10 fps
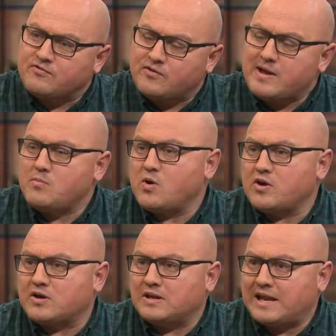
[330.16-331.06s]

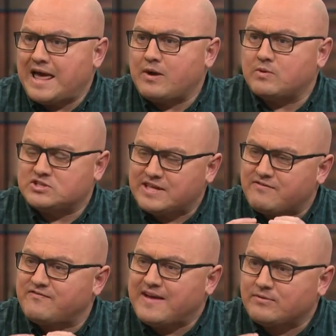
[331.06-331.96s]
framework, language,
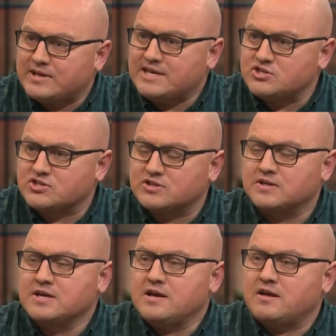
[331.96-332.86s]
that
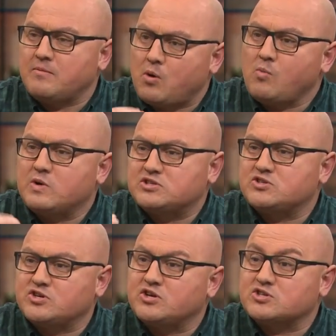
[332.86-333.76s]
foundation upon which a
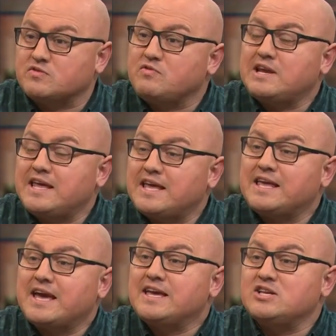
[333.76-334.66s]
church can really
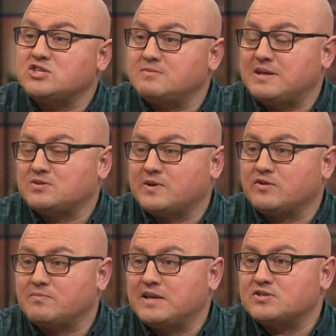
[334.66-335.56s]
engage in mental
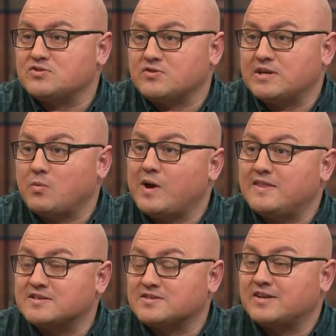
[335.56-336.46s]
health ministry in a way
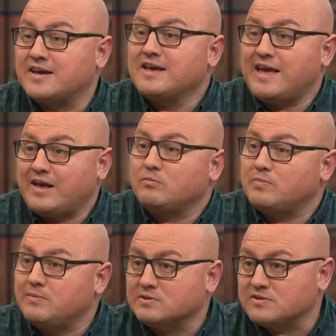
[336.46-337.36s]
that's going to help
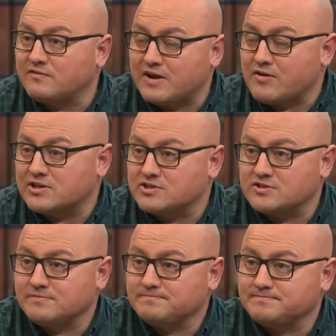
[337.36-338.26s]
people to flourish.